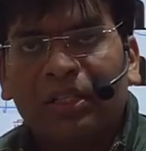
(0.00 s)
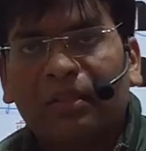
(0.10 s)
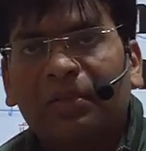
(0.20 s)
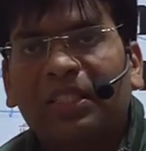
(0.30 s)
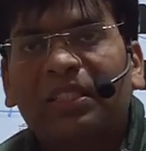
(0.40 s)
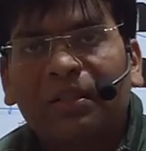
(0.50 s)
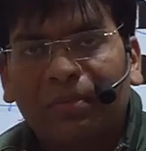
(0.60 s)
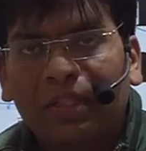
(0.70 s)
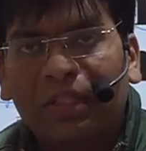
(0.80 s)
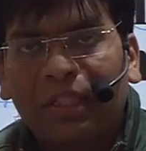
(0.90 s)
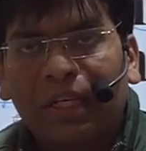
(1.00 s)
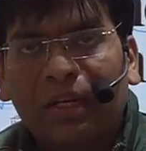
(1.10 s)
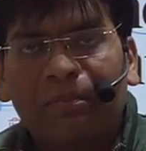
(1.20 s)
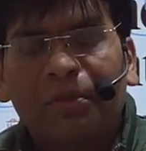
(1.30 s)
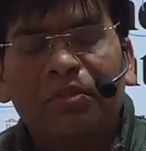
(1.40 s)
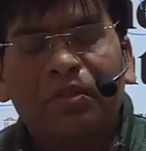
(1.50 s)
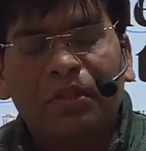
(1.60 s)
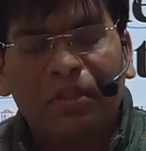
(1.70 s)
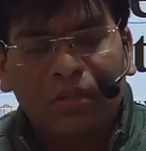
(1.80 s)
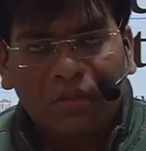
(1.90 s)
some disability a person
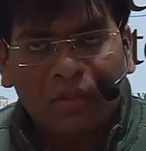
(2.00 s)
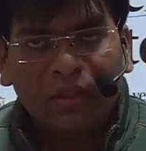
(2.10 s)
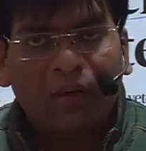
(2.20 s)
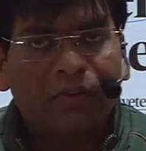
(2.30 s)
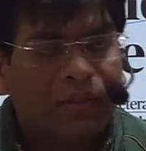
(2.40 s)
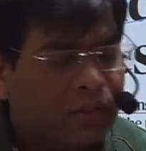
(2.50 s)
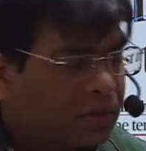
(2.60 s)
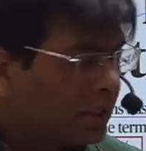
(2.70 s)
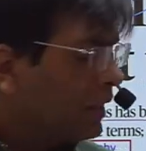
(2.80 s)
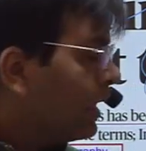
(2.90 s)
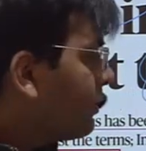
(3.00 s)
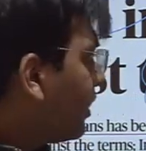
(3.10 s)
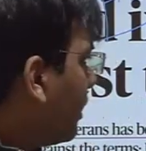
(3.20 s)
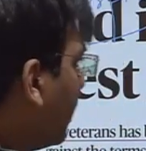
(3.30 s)
occurred after the sentencing.